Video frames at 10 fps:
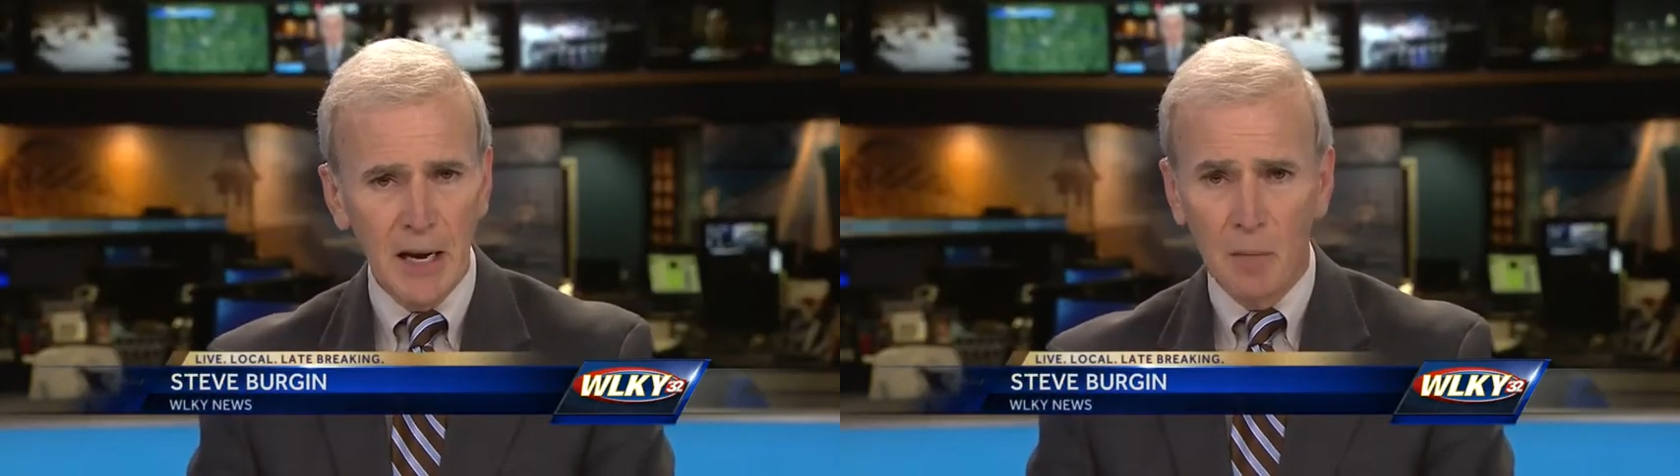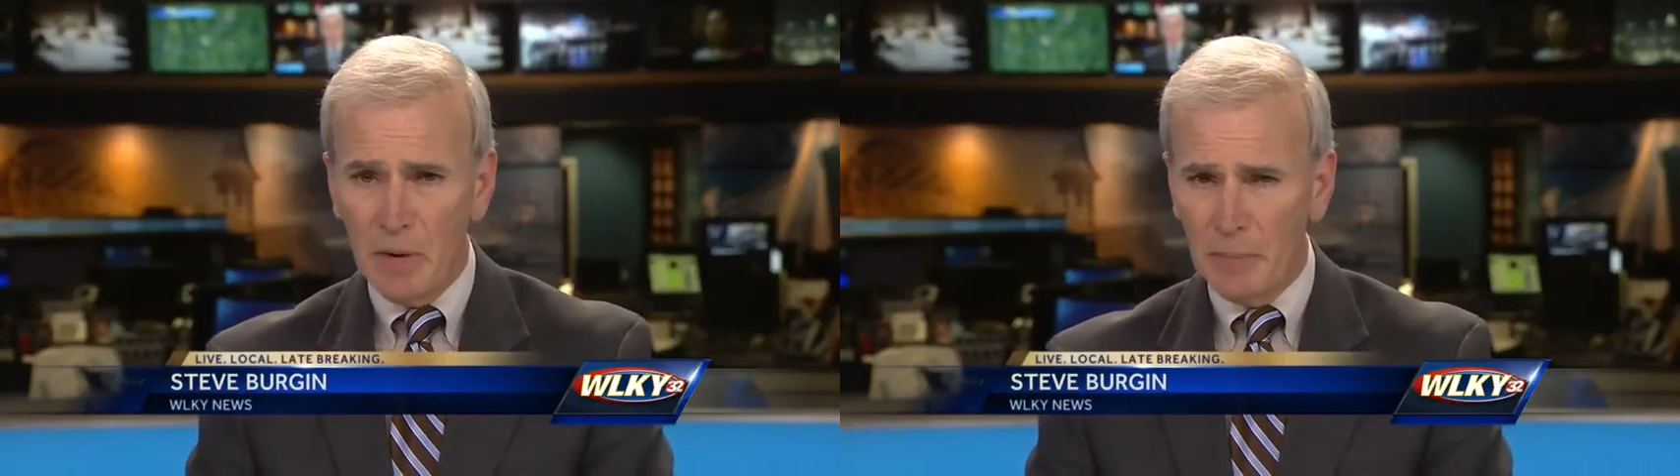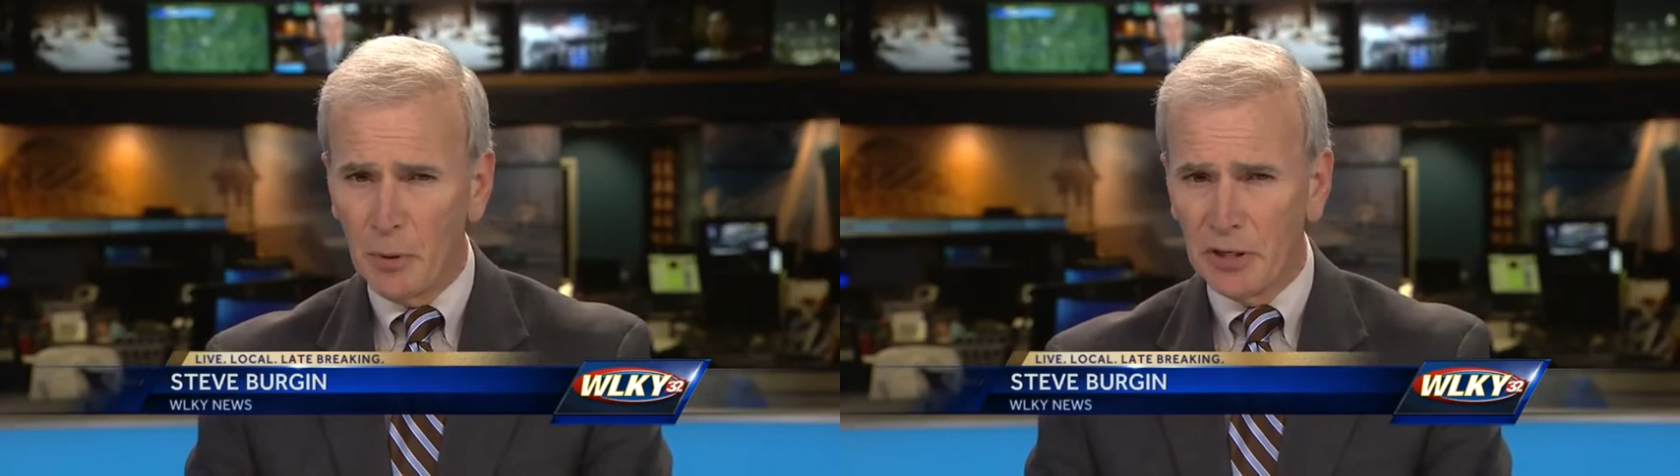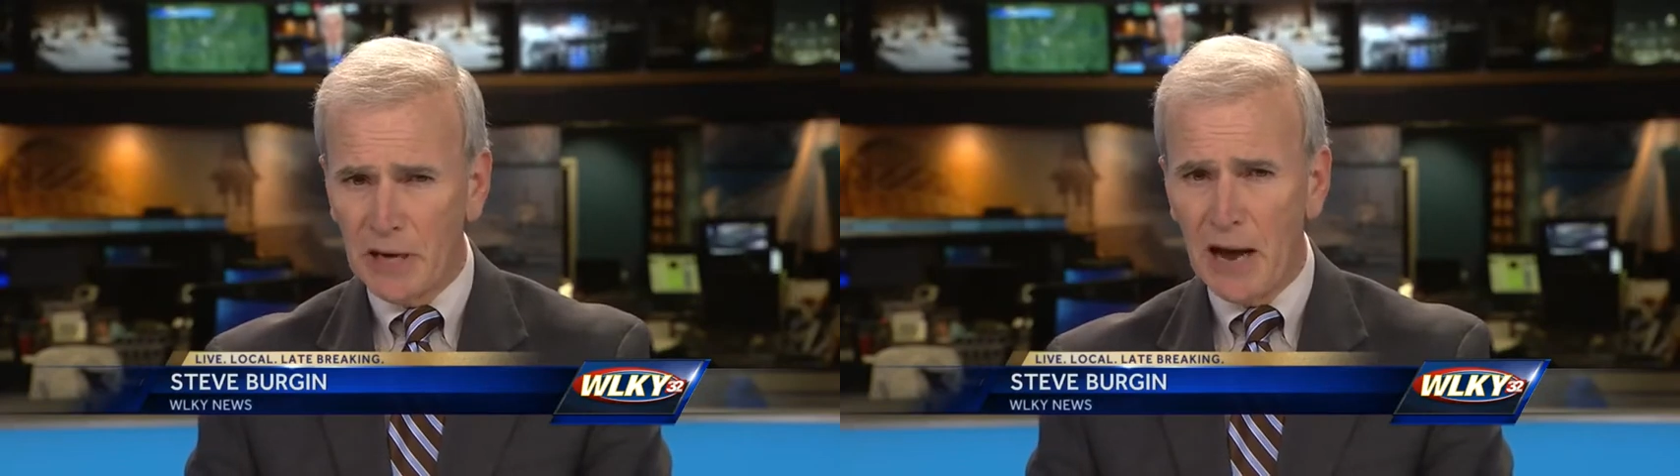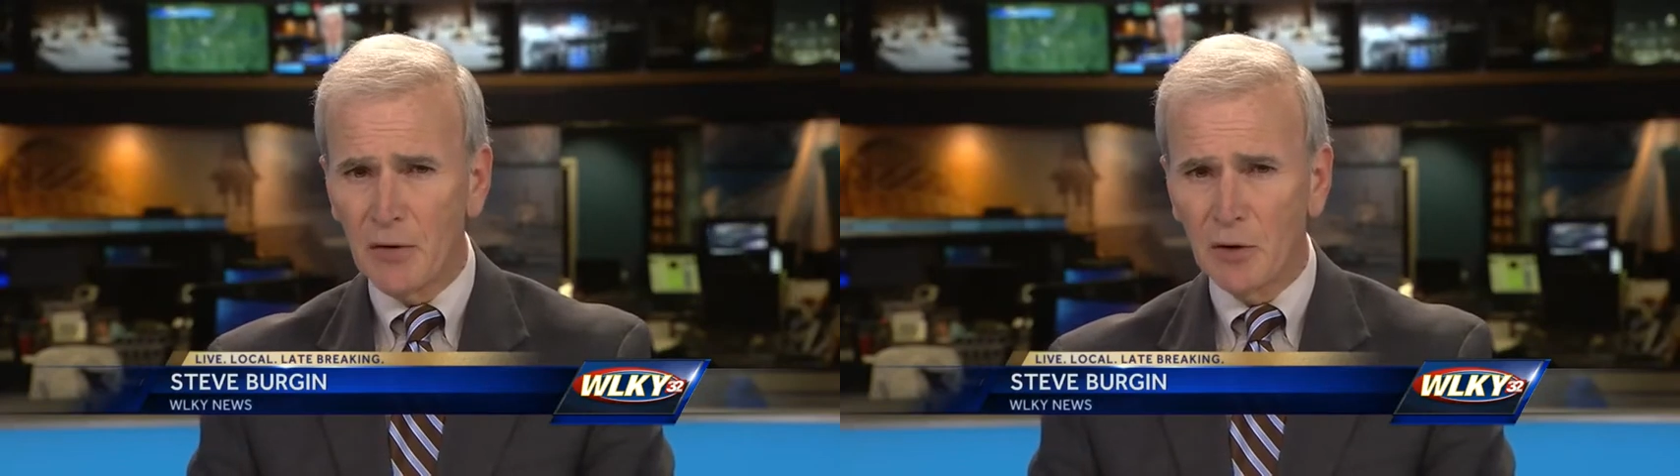People had
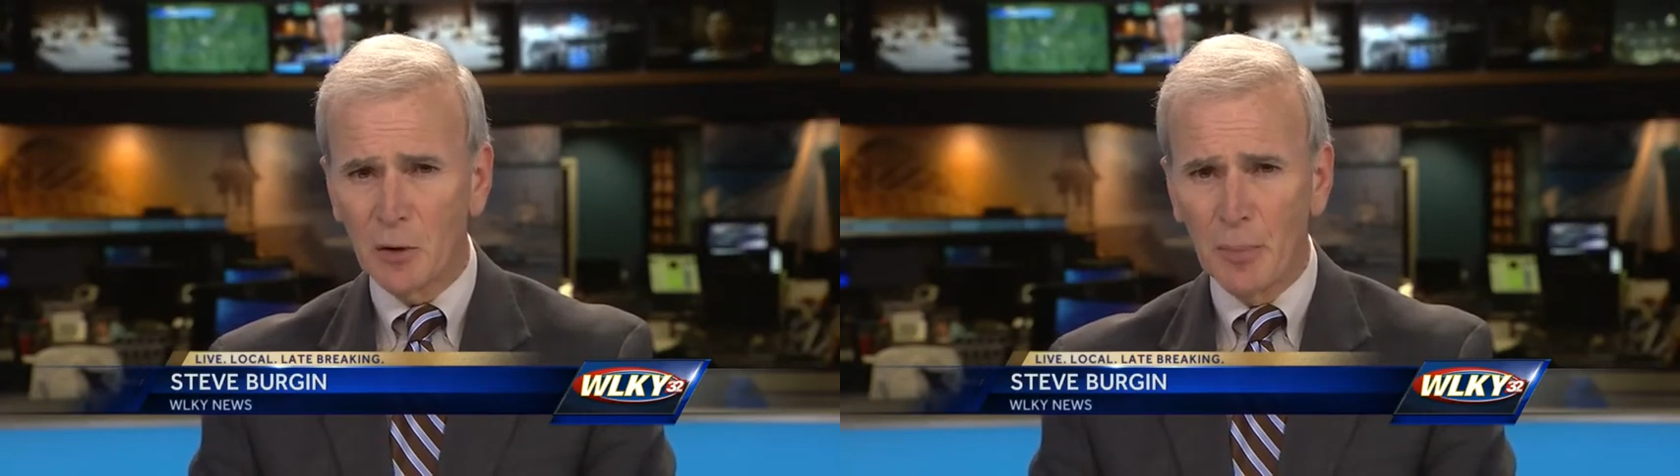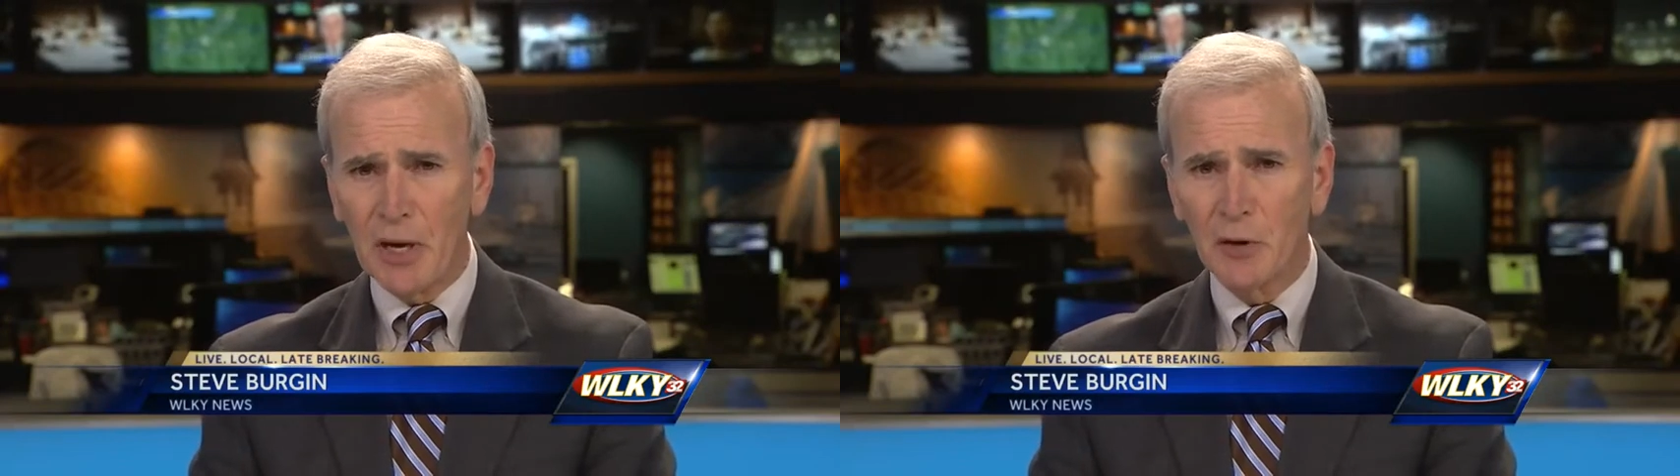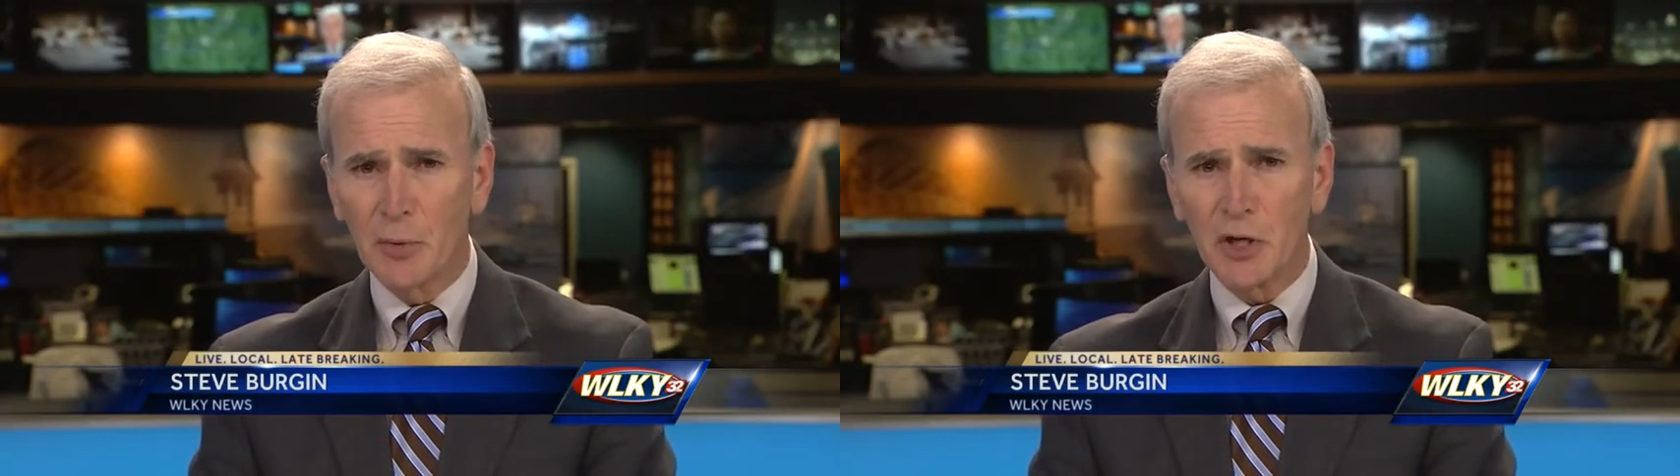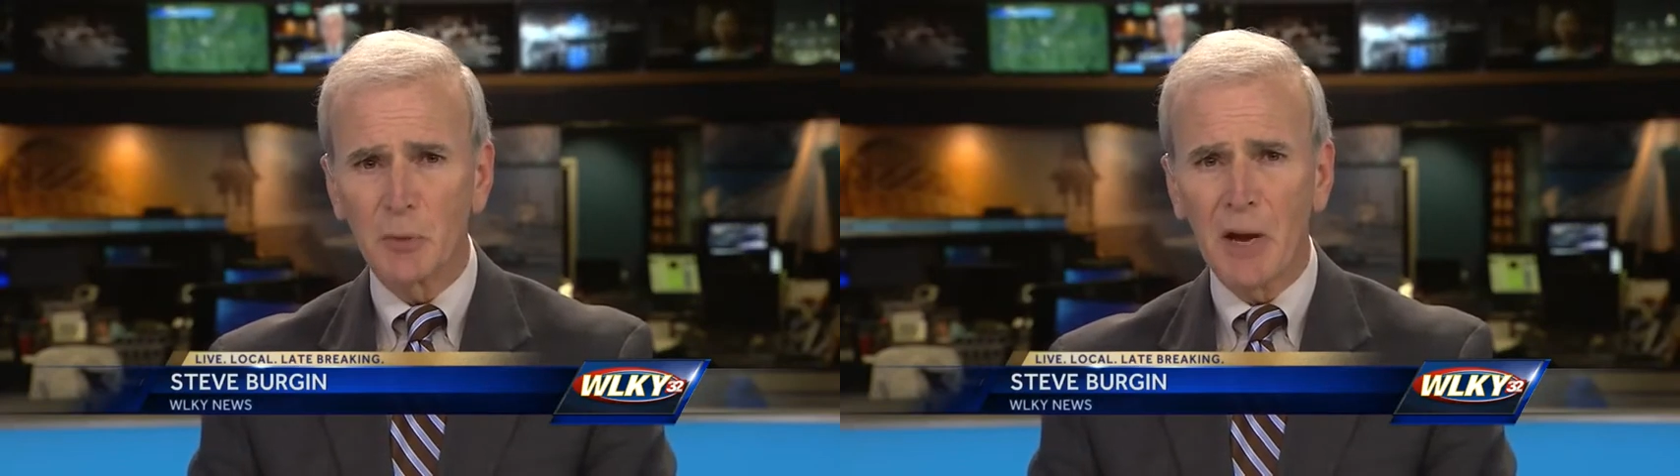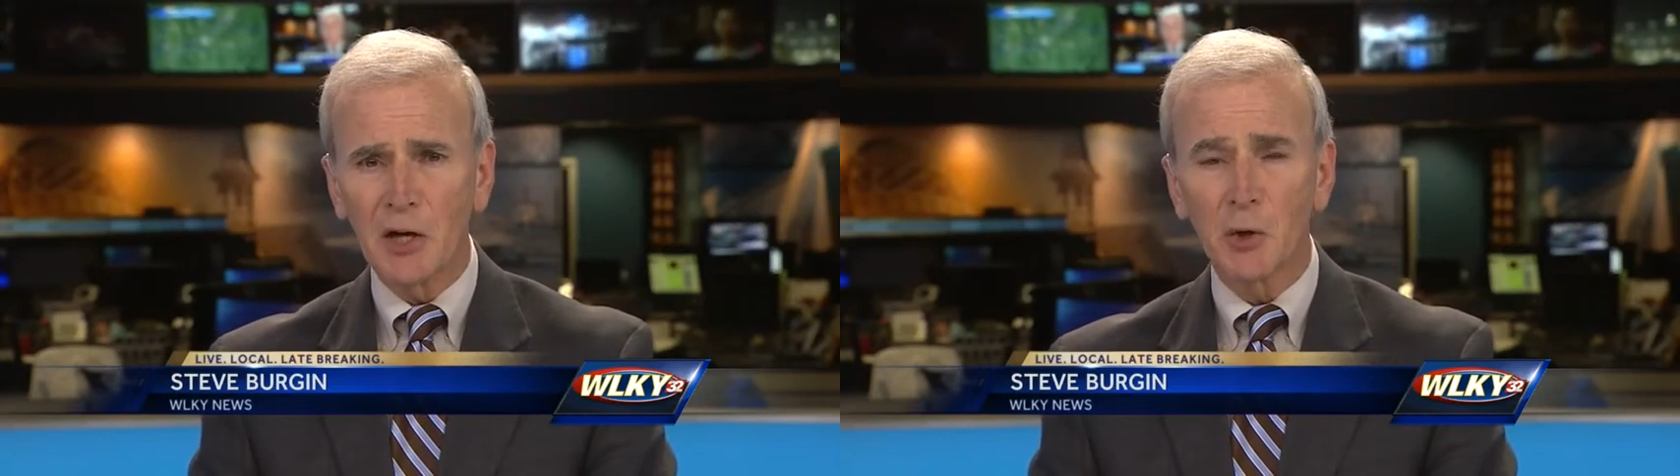gathered to pay their
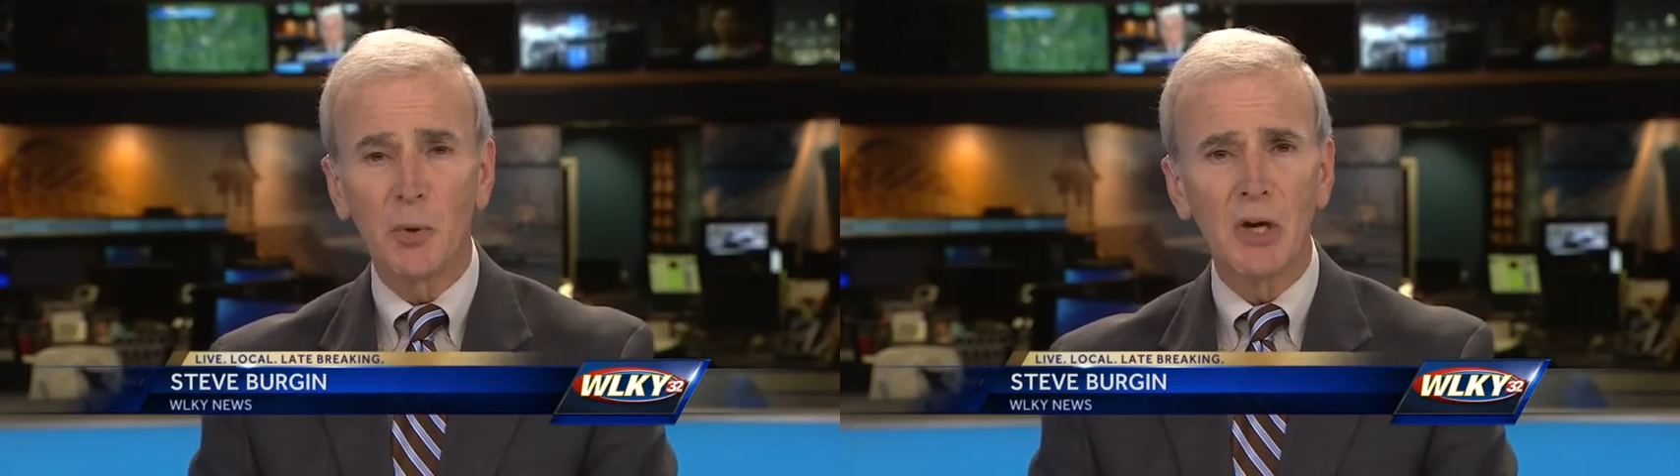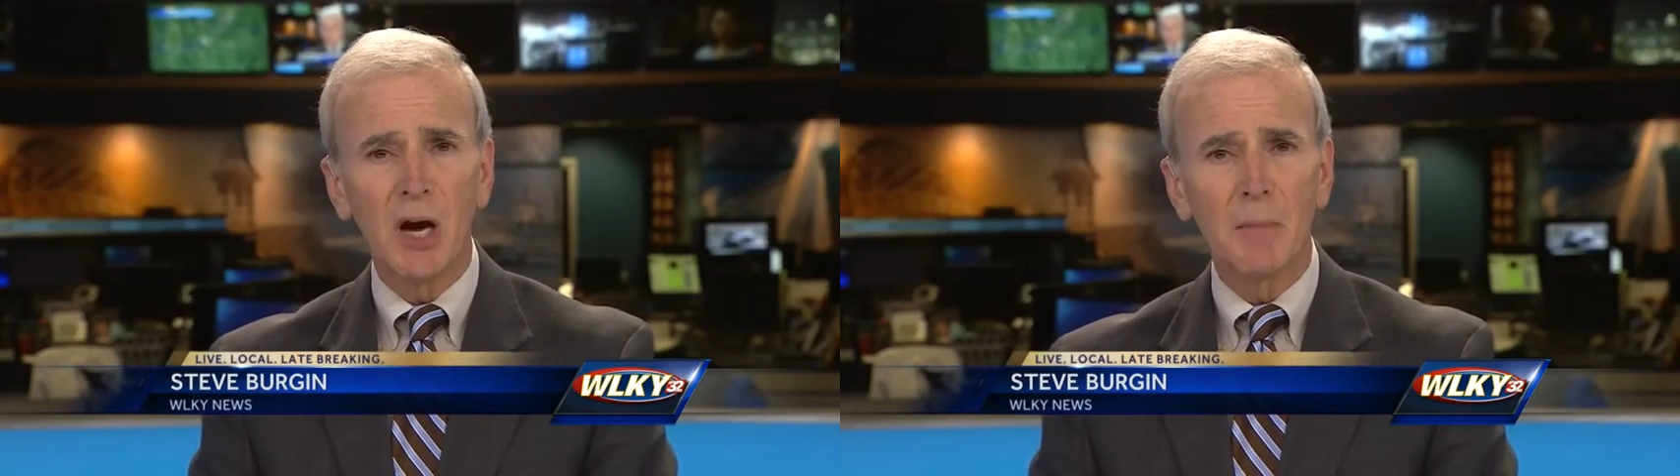respects to a young